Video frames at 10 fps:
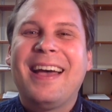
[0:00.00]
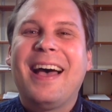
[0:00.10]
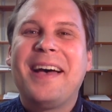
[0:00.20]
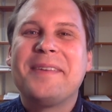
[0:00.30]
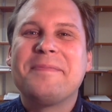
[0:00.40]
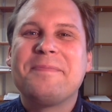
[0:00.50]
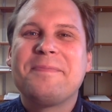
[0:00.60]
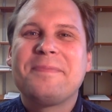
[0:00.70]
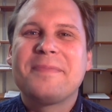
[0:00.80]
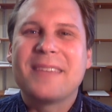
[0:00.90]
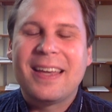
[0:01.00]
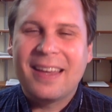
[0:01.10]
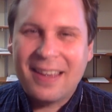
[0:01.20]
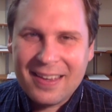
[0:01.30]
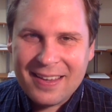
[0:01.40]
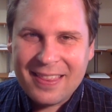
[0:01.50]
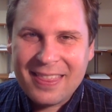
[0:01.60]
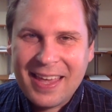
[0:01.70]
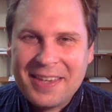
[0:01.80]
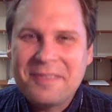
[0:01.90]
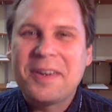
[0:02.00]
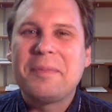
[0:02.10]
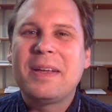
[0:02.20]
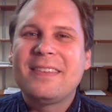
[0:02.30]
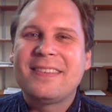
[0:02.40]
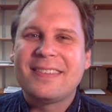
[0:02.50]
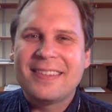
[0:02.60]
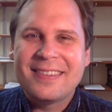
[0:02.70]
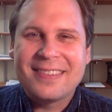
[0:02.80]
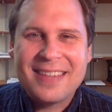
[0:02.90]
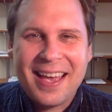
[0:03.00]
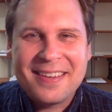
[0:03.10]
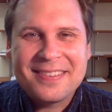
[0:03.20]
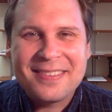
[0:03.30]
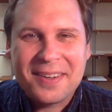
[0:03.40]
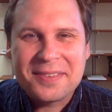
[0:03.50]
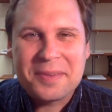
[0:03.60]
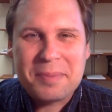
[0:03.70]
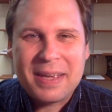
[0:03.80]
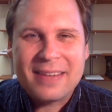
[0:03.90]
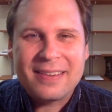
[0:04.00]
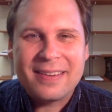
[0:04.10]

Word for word: Um, Thank you very much. This is Ask Dr. Ben.